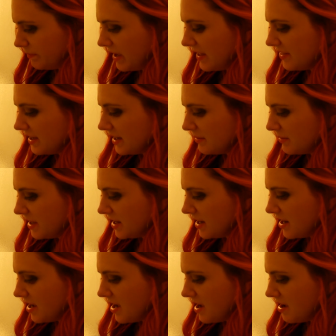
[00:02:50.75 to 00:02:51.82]
Bethany made
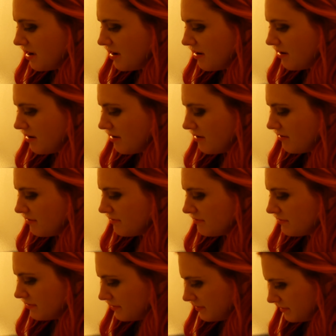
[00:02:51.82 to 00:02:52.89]
it how?
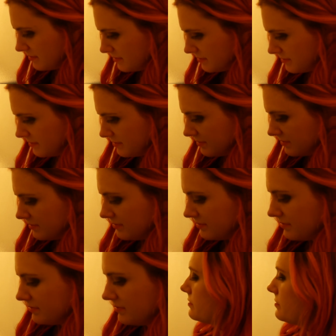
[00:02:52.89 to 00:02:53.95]
Good. Yay.
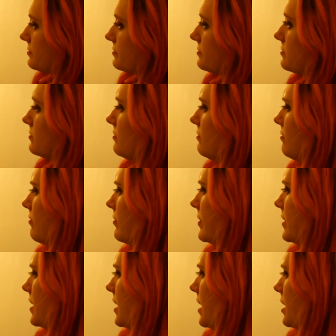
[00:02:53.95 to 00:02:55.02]
Good.
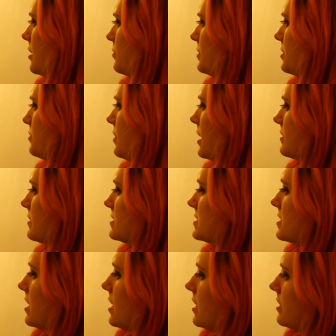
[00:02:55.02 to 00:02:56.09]
How do we crack this
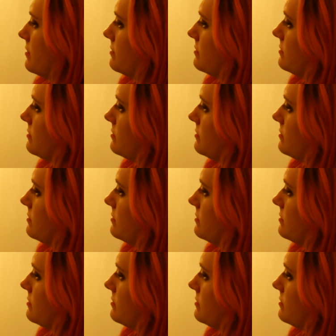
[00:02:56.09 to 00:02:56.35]
guy?